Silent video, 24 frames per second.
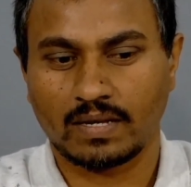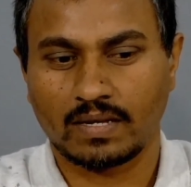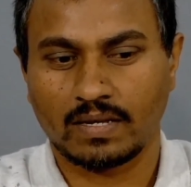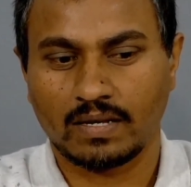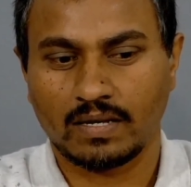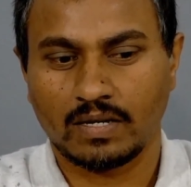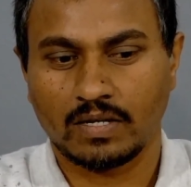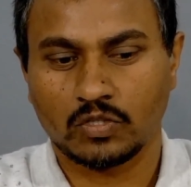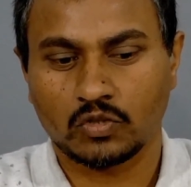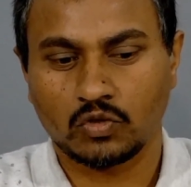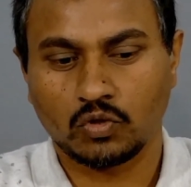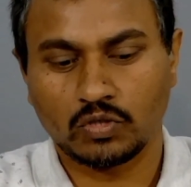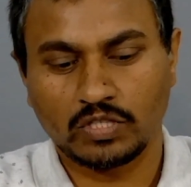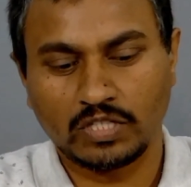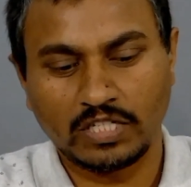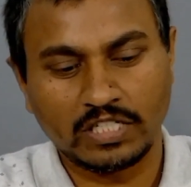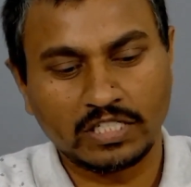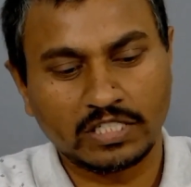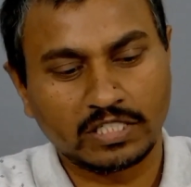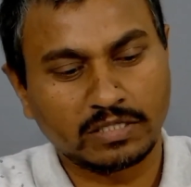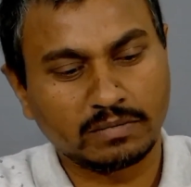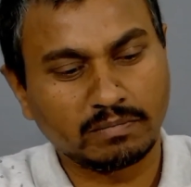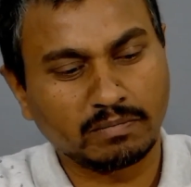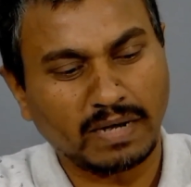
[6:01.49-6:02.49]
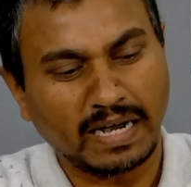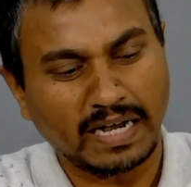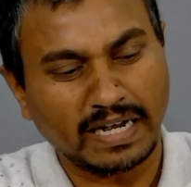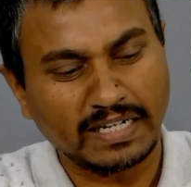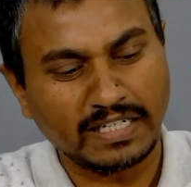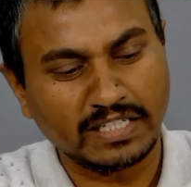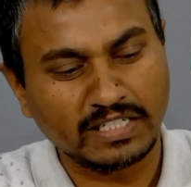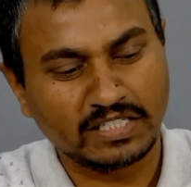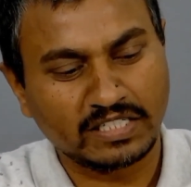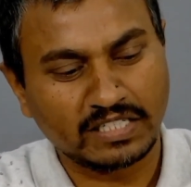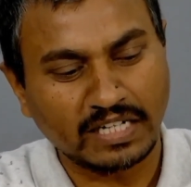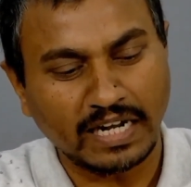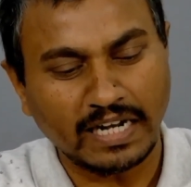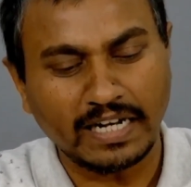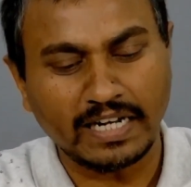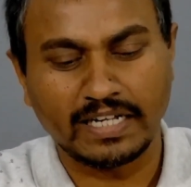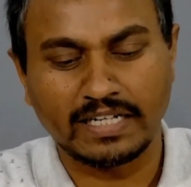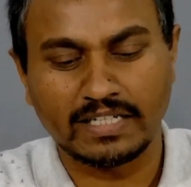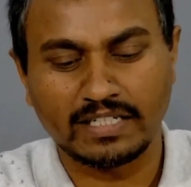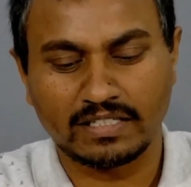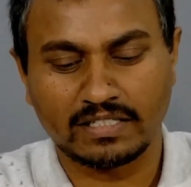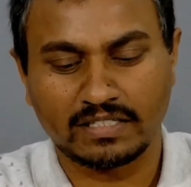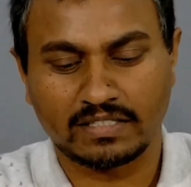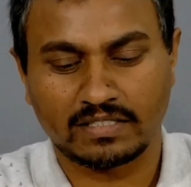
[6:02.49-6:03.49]
So, this mine
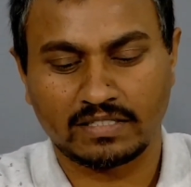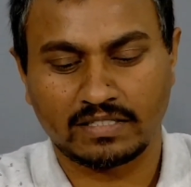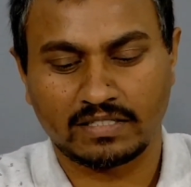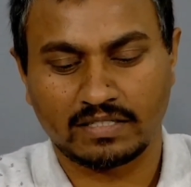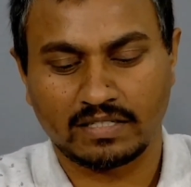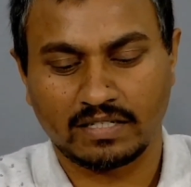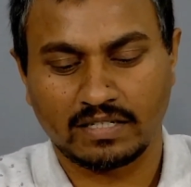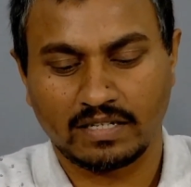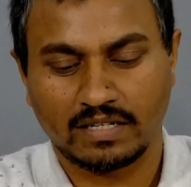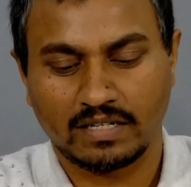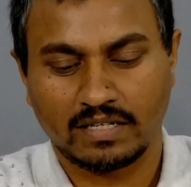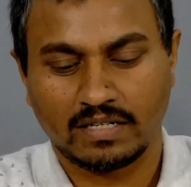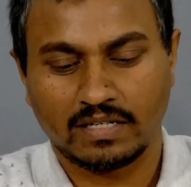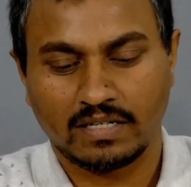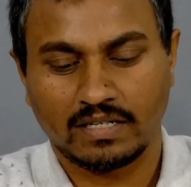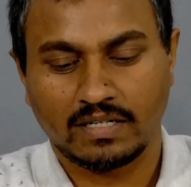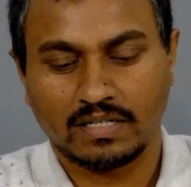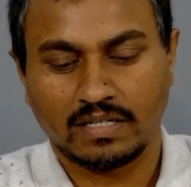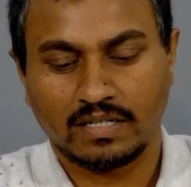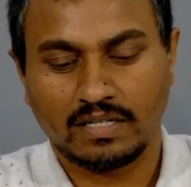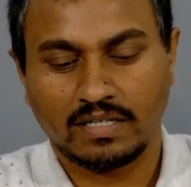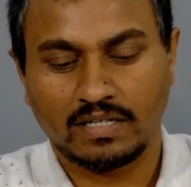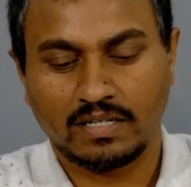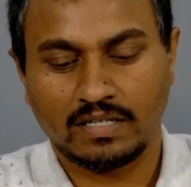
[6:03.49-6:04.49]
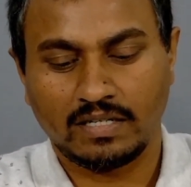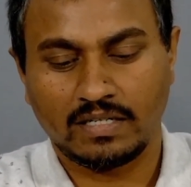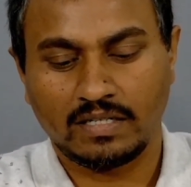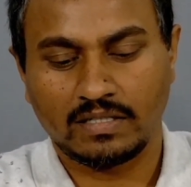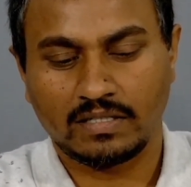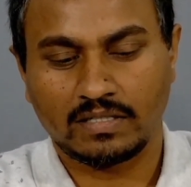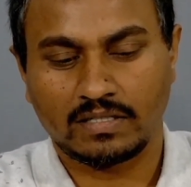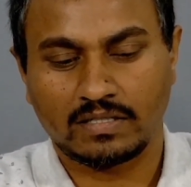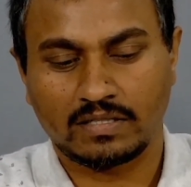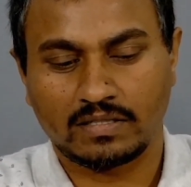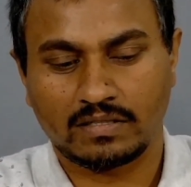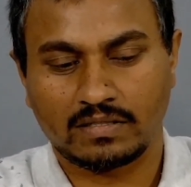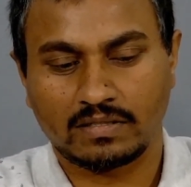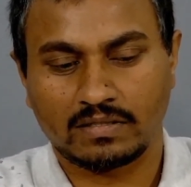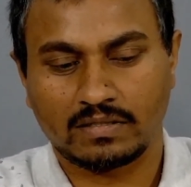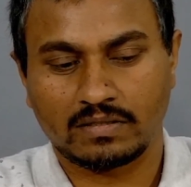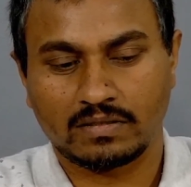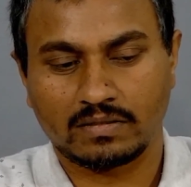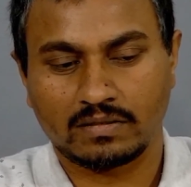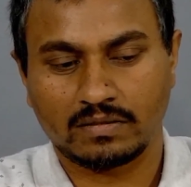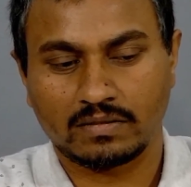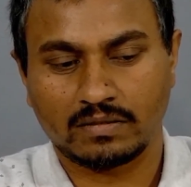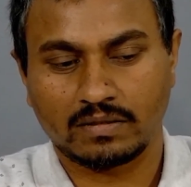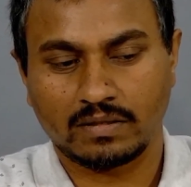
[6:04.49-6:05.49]
tailings
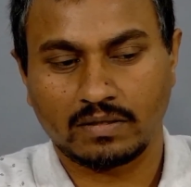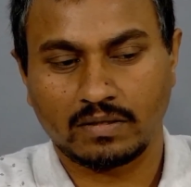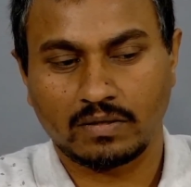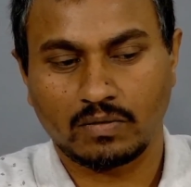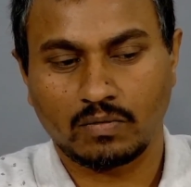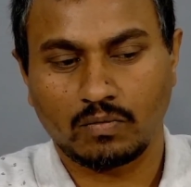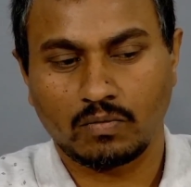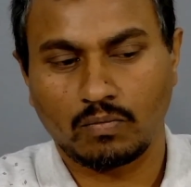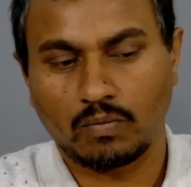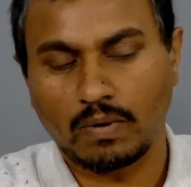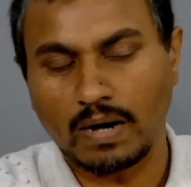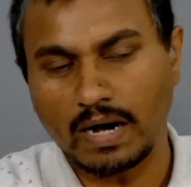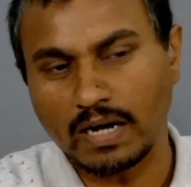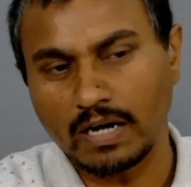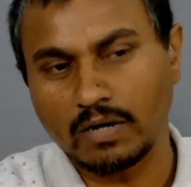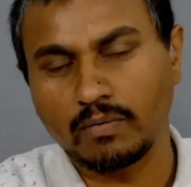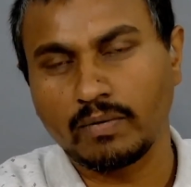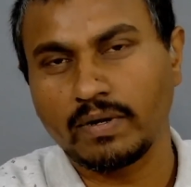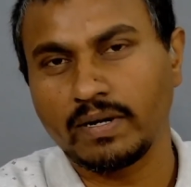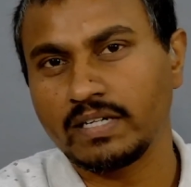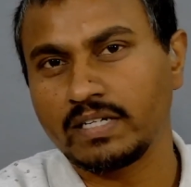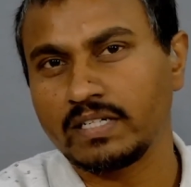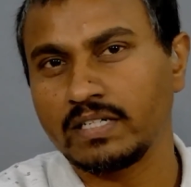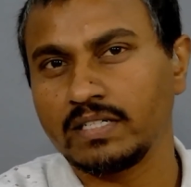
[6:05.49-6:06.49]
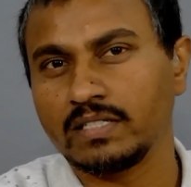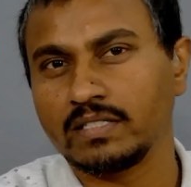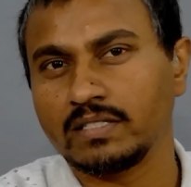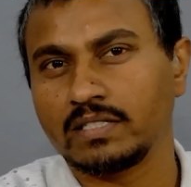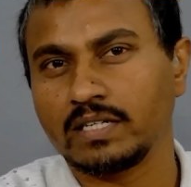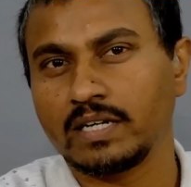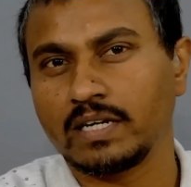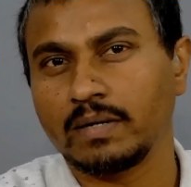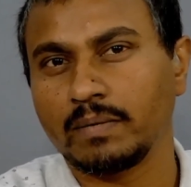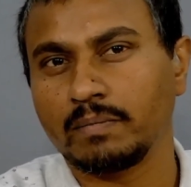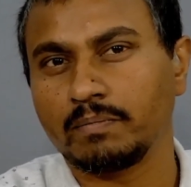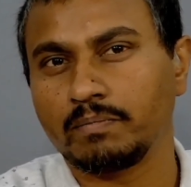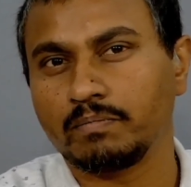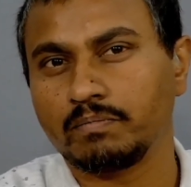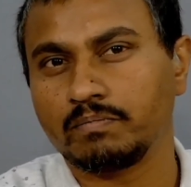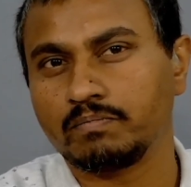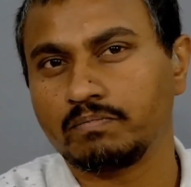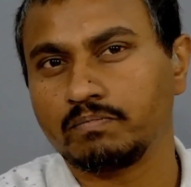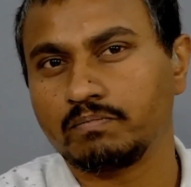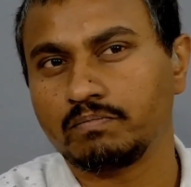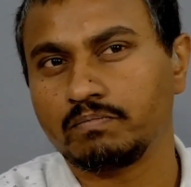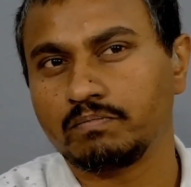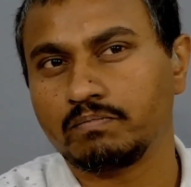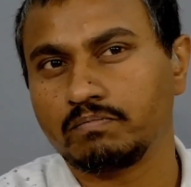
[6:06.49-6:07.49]
is one, it is a
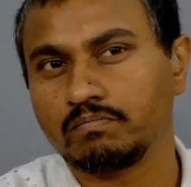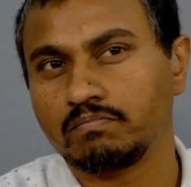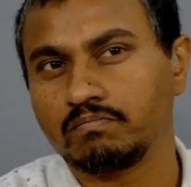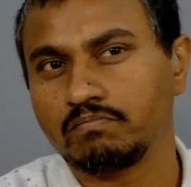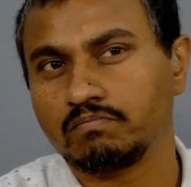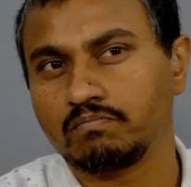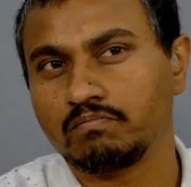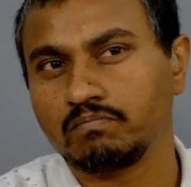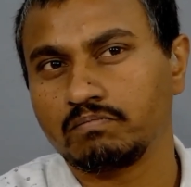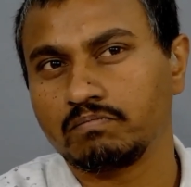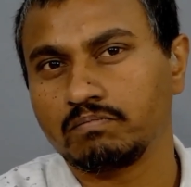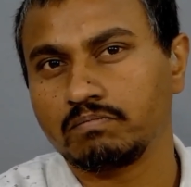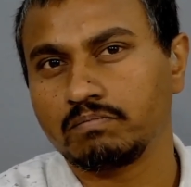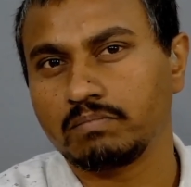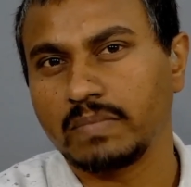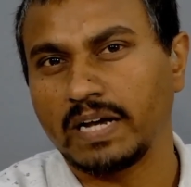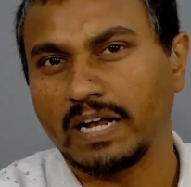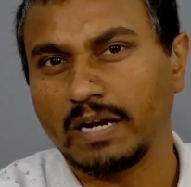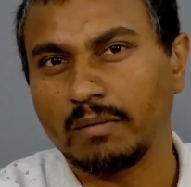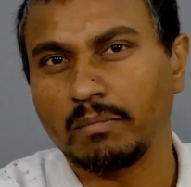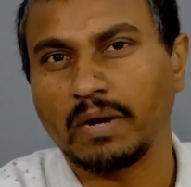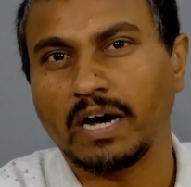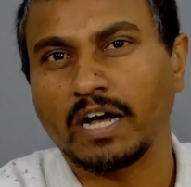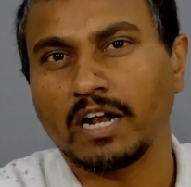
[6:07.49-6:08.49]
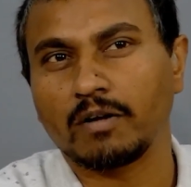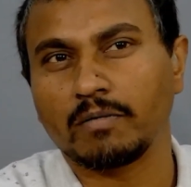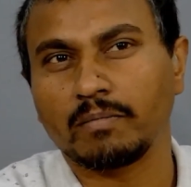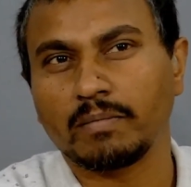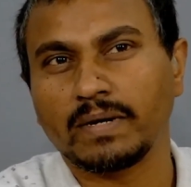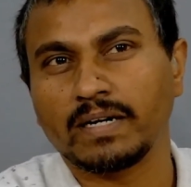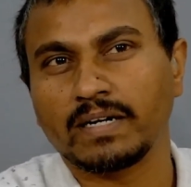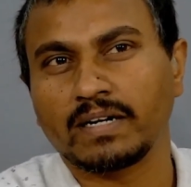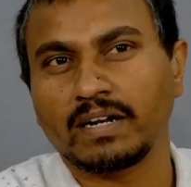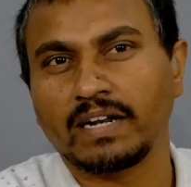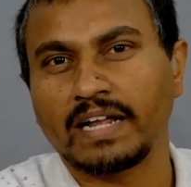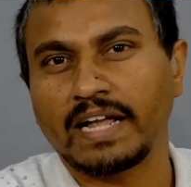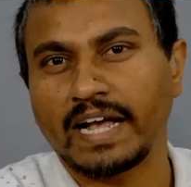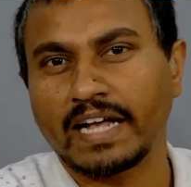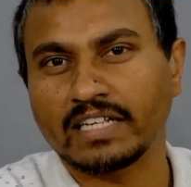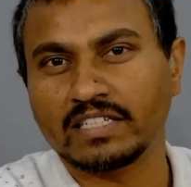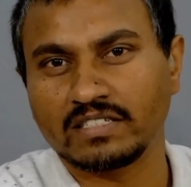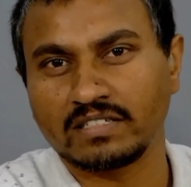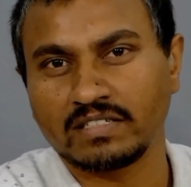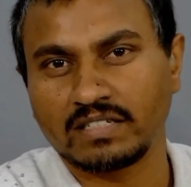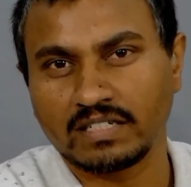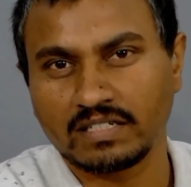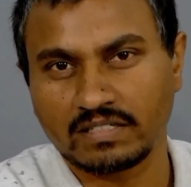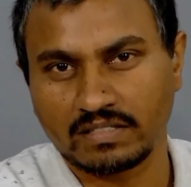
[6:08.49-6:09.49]
environmentally
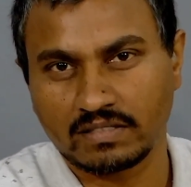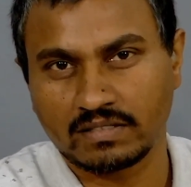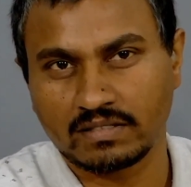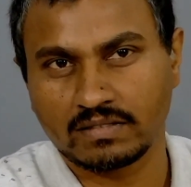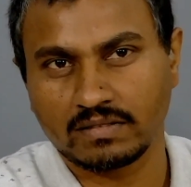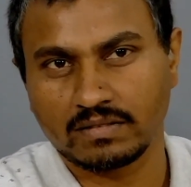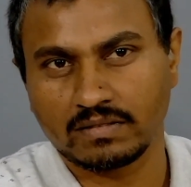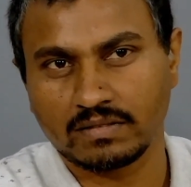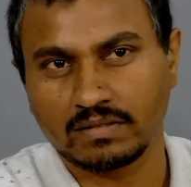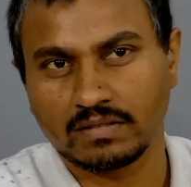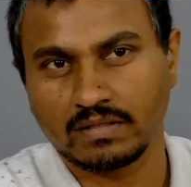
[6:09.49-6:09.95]
hazardous.